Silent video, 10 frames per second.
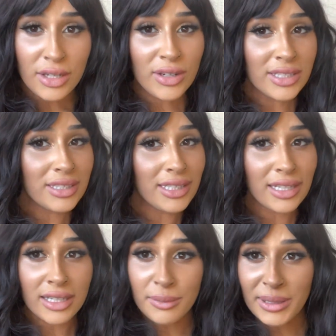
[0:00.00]
can see a
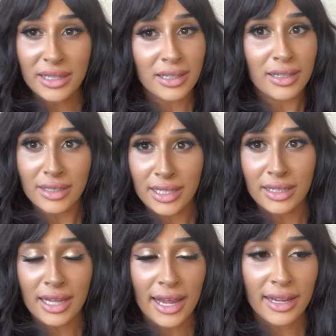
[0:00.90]
little bit clearly.
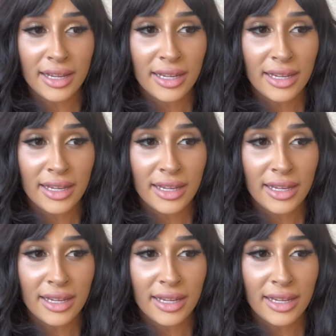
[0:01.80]
Like,